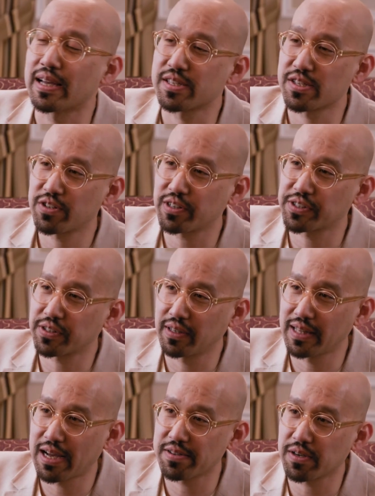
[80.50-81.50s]
and structure
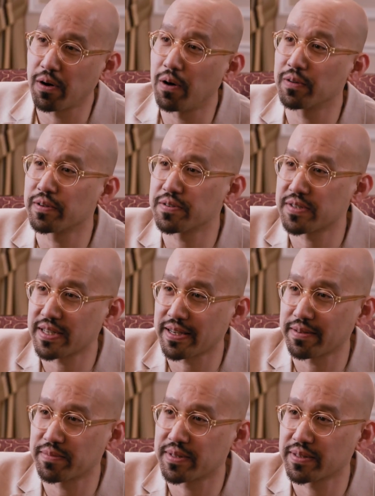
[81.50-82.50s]
allows all those
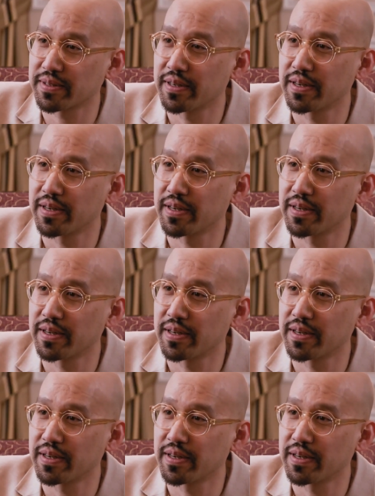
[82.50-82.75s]
teams